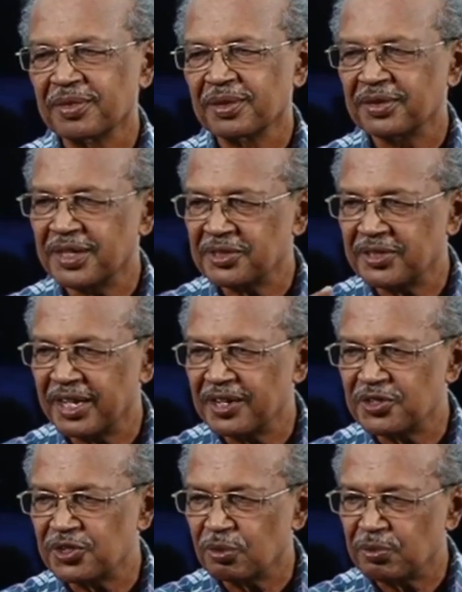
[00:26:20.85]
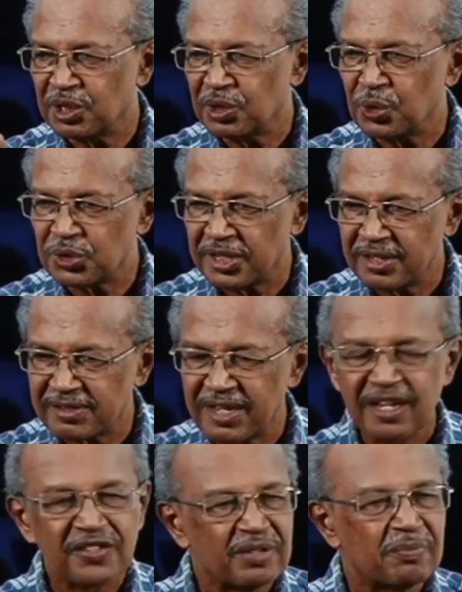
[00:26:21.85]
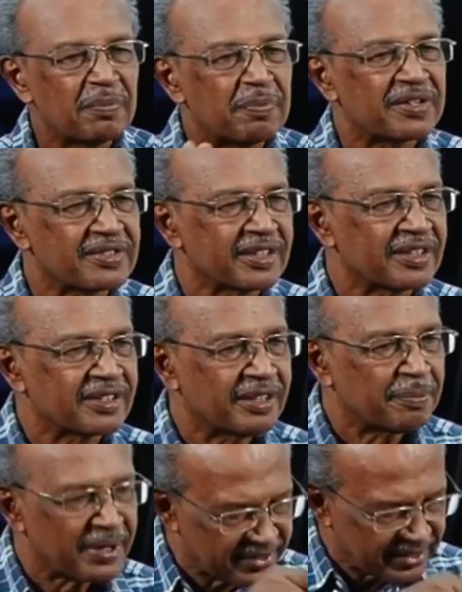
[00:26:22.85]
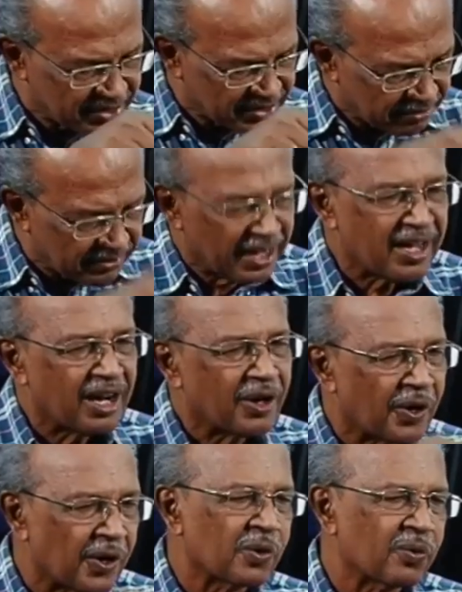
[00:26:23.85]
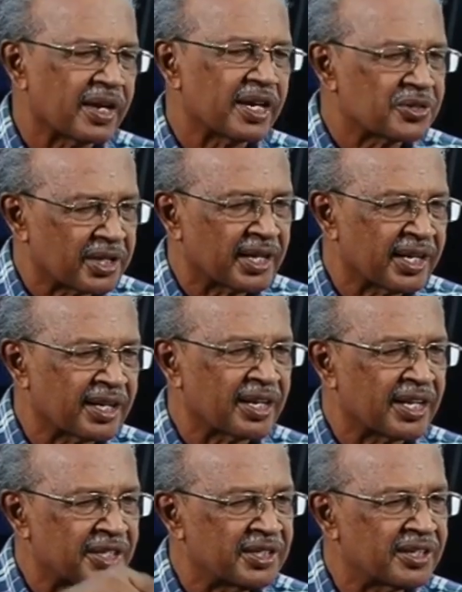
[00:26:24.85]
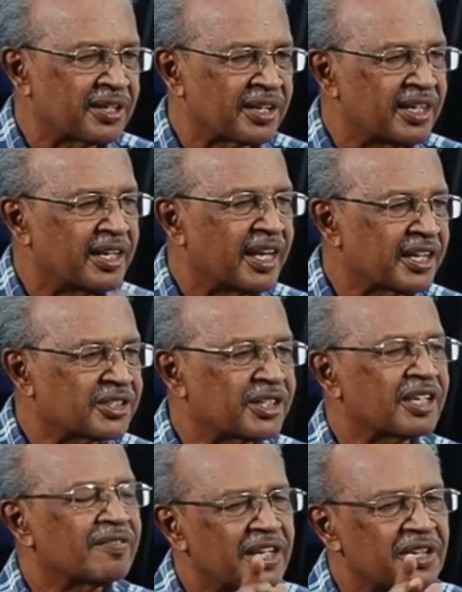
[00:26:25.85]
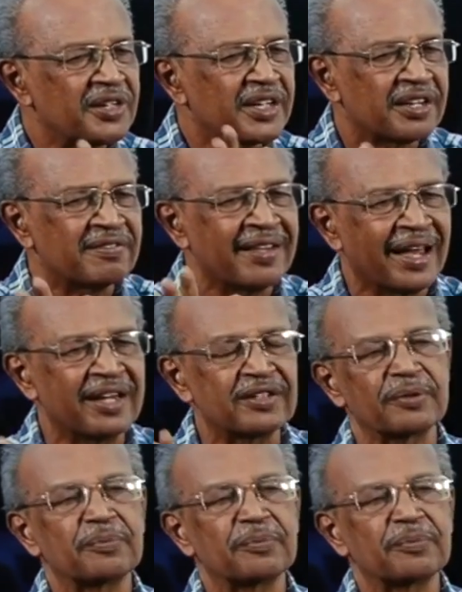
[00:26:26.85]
The tense to be used is simple present. The presence of always, rarely, generally, etc. will indicate that.